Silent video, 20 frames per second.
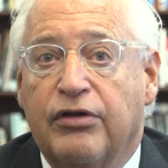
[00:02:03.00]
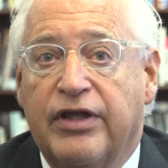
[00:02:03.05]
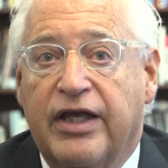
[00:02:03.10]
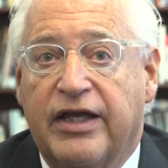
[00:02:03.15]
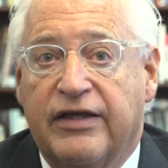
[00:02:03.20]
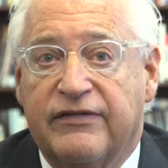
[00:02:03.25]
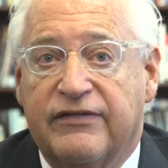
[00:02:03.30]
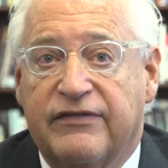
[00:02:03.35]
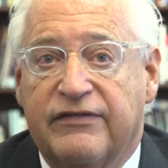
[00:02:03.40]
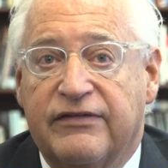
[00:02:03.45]

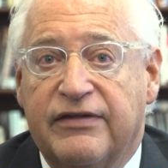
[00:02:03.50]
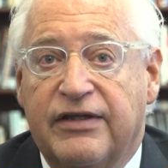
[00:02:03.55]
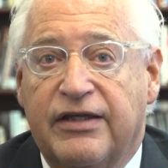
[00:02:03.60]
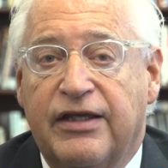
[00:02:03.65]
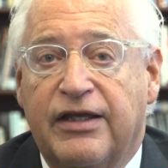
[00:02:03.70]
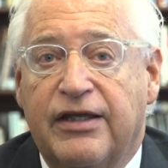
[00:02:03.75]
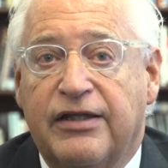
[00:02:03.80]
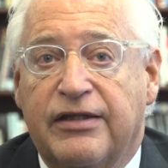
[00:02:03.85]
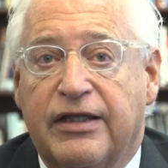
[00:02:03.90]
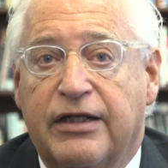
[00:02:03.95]
less
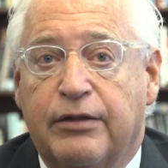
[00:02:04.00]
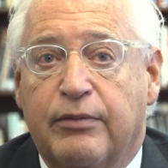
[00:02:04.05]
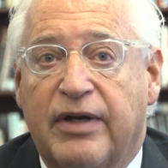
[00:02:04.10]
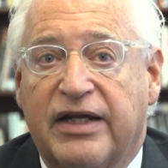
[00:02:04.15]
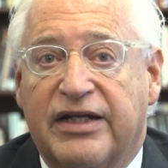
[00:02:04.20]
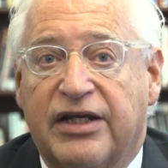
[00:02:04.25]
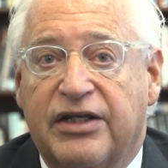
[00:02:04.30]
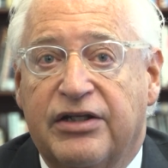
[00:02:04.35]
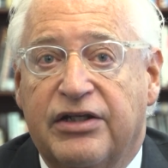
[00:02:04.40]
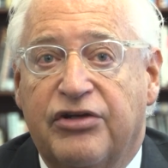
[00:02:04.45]
than a
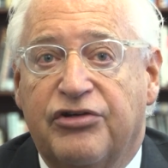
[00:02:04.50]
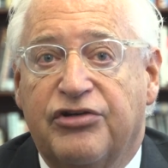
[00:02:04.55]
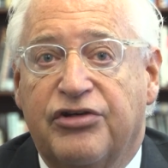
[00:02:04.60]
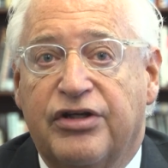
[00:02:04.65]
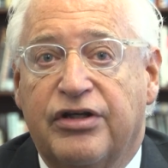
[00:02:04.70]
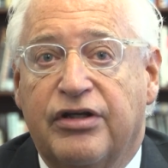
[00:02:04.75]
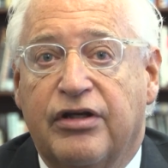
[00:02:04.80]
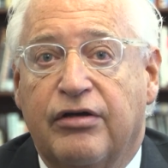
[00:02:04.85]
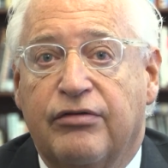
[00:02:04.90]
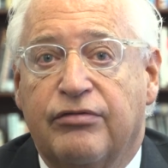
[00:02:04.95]

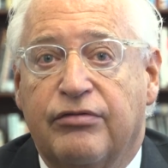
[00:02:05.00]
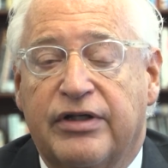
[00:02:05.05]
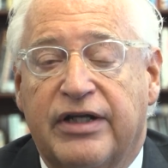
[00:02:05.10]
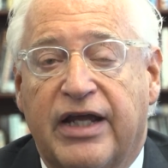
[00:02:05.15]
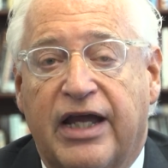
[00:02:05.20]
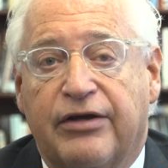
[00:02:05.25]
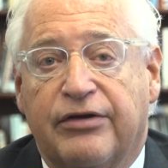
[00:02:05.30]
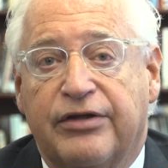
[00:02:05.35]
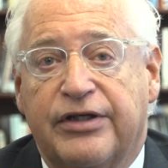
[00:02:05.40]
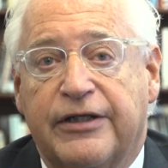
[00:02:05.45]
recognition of
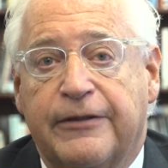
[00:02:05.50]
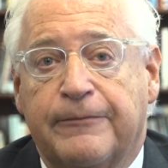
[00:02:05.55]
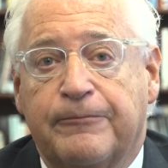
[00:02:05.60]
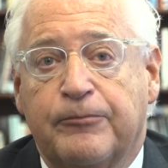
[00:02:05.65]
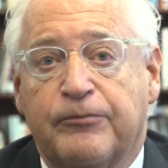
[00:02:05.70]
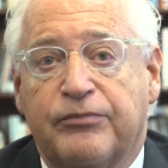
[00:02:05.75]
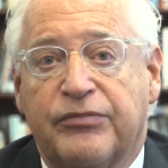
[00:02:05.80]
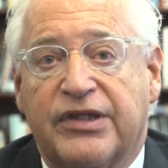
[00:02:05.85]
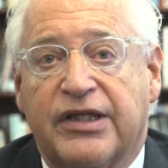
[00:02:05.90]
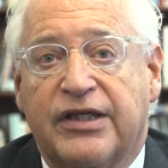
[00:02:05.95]
reality.
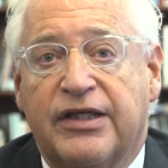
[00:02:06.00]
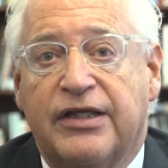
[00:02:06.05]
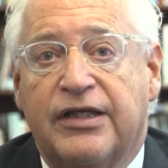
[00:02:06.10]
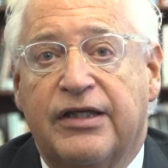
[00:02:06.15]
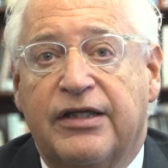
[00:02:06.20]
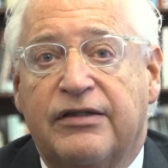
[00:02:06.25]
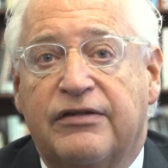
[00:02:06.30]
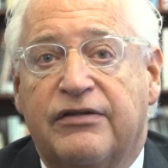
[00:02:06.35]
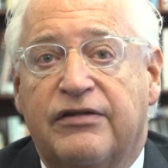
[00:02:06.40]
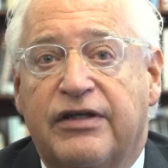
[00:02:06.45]

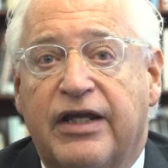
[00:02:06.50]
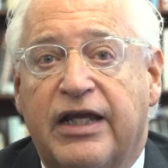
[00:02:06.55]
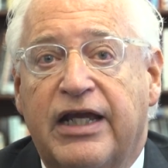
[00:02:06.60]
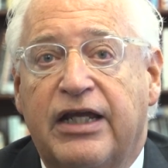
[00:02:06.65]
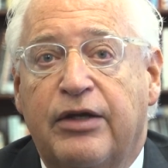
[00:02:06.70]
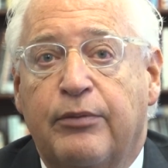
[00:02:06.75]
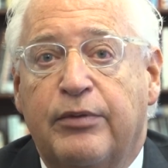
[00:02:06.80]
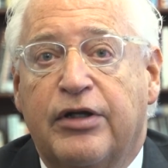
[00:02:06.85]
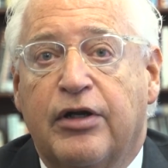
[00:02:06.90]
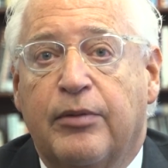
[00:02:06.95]

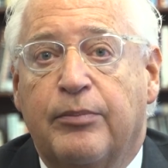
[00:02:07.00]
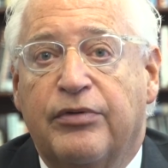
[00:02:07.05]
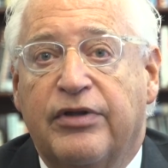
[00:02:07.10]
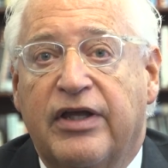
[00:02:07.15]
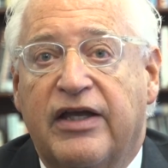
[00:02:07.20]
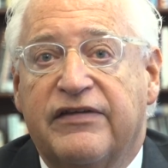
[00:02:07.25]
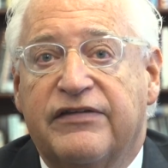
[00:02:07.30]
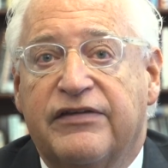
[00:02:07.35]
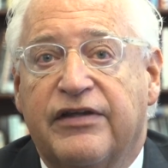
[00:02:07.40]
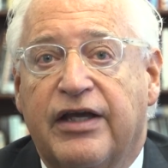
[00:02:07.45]
Today, we are
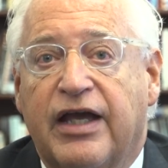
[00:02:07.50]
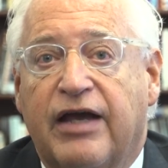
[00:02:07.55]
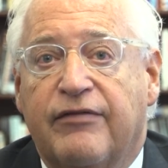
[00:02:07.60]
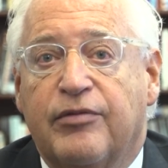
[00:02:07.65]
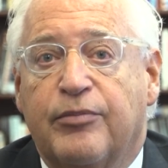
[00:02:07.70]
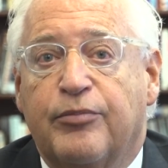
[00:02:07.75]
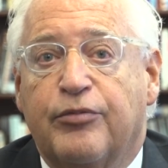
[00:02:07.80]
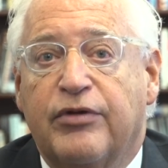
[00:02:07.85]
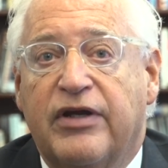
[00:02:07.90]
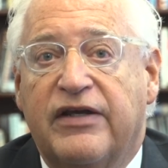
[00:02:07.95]
blessed to have
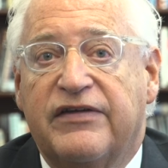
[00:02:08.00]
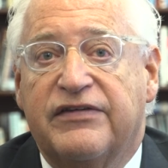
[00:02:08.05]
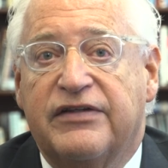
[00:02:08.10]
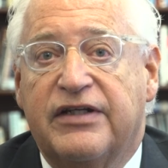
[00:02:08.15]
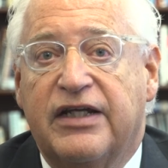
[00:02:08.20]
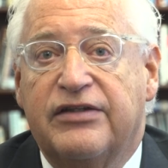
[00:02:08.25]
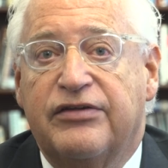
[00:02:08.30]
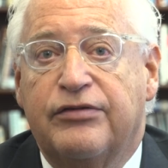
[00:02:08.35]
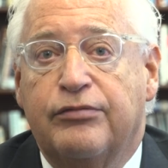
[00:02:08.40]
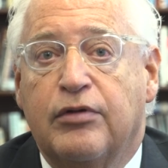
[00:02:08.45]
a
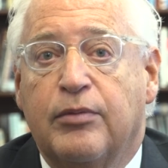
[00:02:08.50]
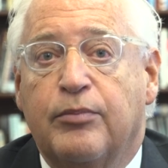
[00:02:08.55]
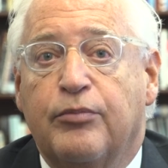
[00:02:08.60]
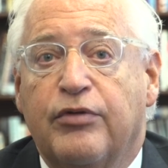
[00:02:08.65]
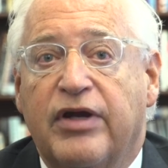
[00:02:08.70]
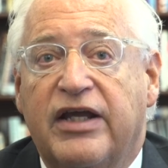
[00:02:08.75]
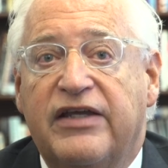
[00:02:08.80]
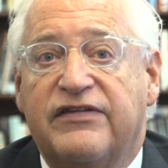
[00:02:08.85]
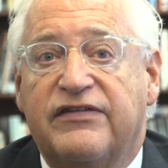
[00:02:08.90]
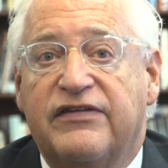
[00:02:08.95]
president who
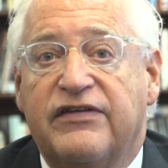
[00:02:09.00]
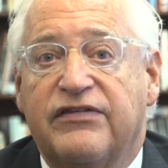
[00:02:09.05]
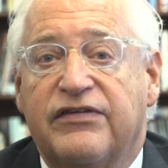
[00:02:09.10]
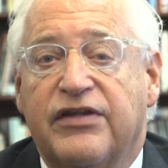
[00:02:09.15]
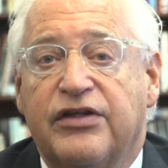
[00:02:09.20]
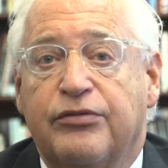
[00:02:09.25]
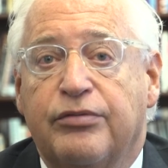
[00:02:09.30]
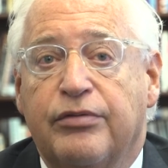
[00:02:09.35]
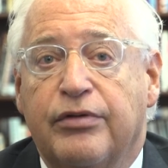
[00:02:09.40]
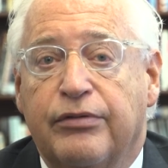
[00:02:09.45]
embraces
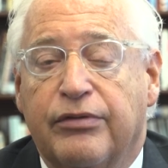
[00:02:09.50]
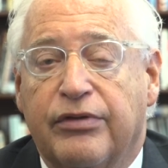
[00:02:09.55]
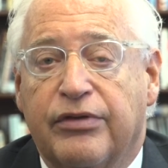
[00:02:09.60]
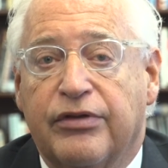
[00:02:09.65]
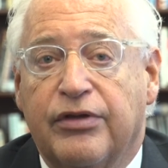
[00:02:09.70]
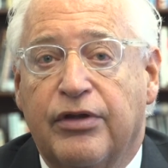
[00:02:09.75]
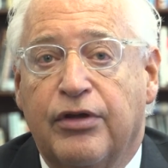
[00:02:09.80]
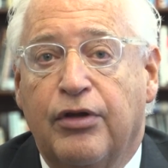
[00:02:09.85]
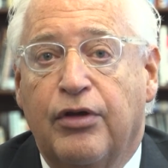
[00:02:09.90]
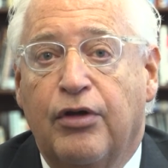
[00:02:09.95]
the
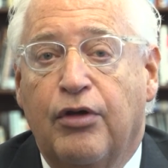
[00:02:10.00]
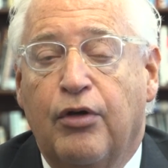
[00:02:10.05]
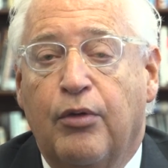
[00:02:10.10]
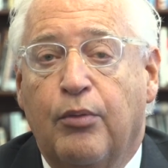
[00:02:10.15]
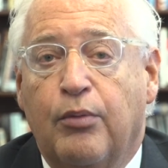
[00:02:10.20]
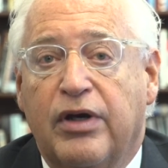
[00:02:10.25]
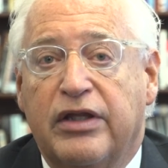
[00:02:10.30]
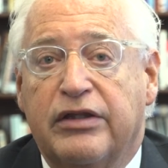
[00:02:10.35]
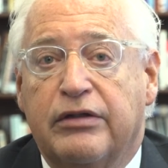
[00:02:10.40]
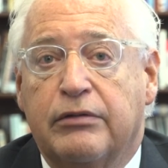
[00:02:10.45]
truth,
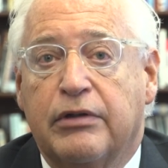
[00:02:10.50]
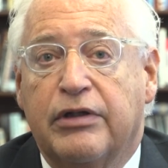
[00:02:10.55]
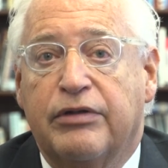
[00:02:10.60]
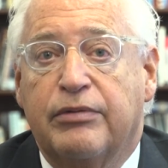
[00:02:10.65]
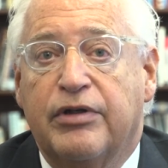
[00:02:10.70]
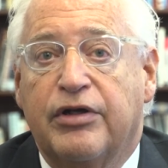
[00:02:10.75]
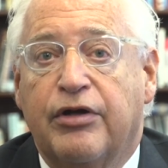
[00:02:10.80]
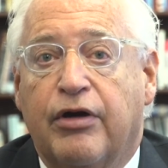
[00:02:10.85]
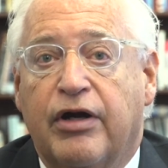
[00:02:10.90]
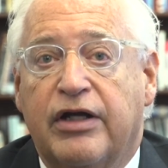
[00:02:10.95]
whether
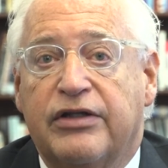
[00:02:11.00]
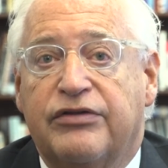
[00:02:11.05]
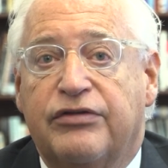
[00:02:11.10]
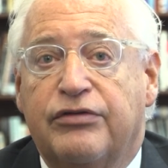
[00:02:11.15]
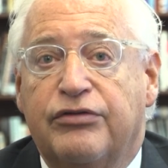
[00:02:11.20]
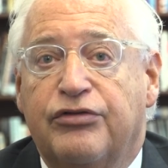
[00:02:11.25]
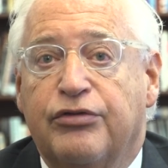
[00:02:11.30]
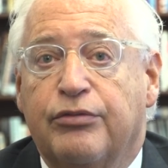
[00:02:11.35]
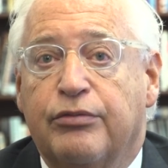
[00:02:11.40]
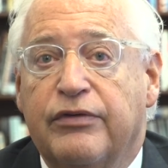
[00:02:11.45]
with regard
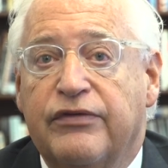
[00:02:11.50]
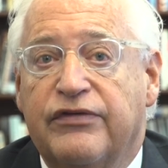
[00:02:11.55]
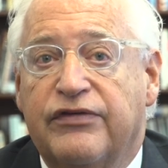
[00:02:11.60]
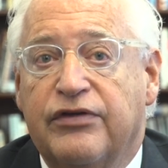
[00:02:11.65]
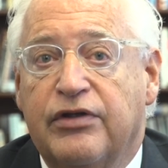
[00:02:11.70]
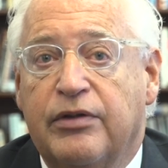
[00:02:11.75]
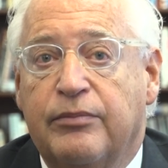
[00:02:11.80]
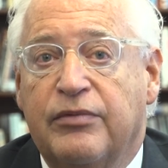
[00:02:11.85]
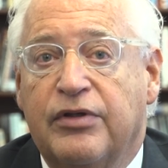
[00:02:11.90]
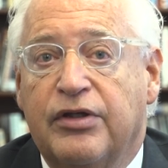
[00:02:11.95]
to
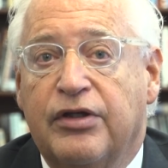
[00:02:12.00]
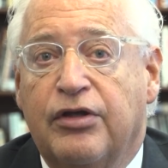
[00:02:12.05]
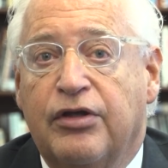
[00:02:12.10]
Jerusalem,